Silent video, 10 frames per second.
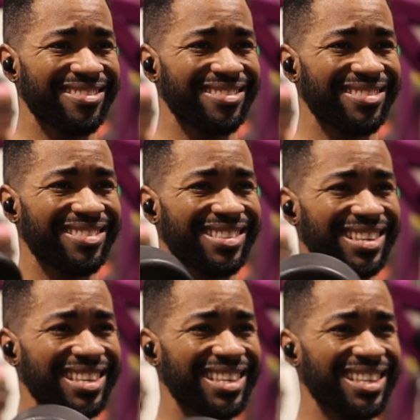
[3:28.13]
So you're
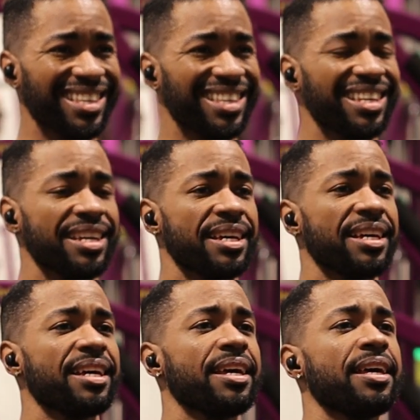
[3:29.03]
really knocking out 2
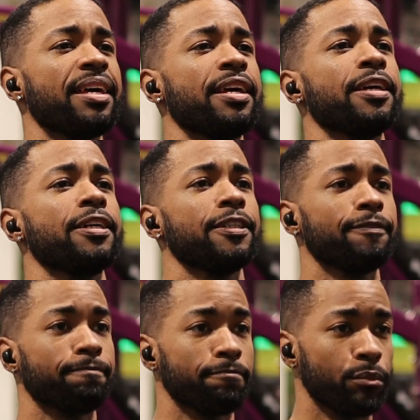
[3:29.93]
in 1 and
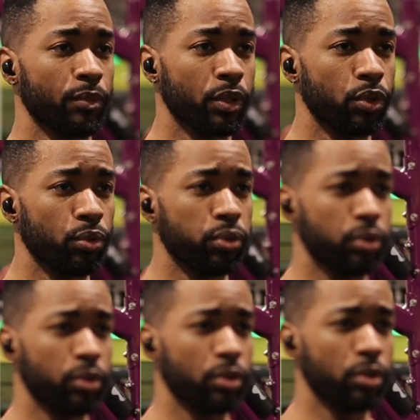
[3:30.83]
maximizing that
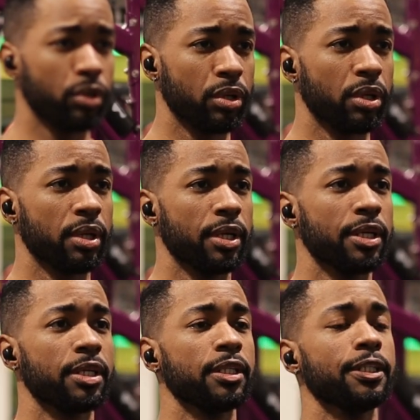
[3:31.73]
growth.
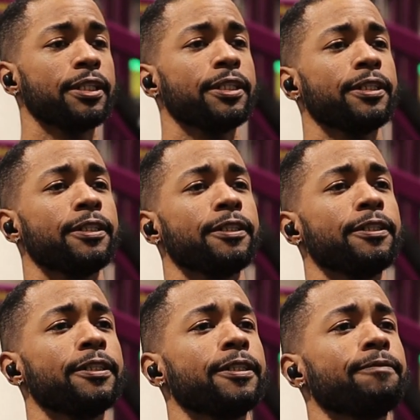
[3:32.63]

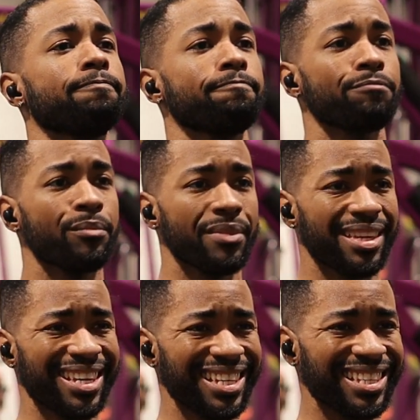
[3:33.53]
So what we're going to
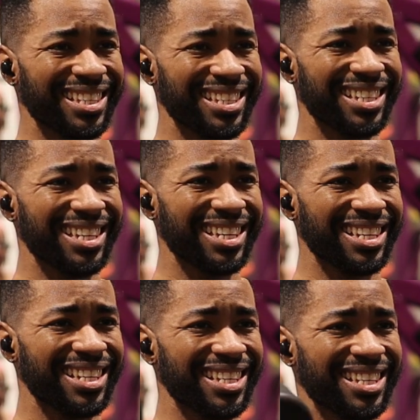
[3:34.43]
do is we're going to crank out
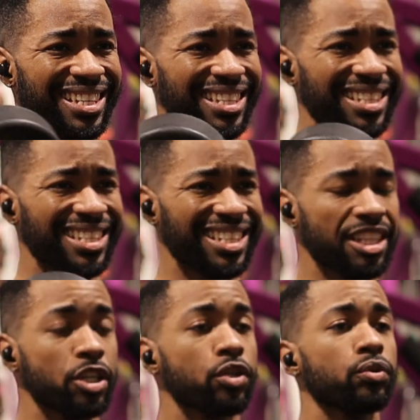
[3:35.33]
4 sets here with
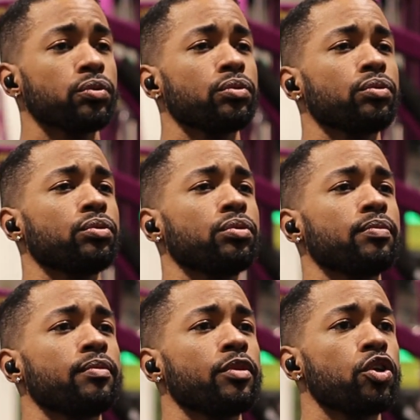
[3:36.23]
the Zottman
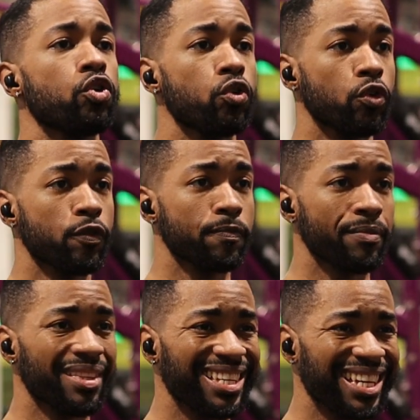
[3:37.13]
curls. Now, I really
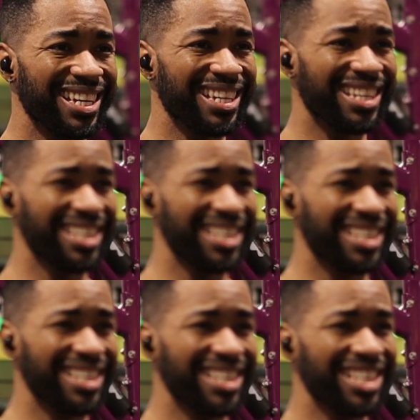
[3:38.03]
don't like to go too
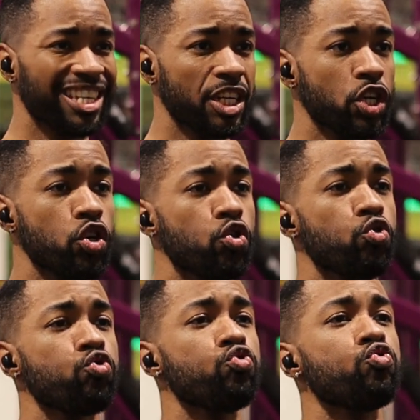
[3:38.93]
heavy with this
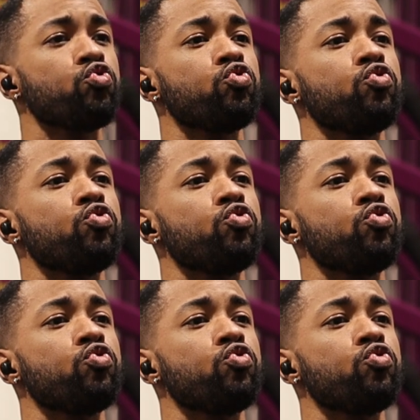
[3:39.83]
because when you're doing the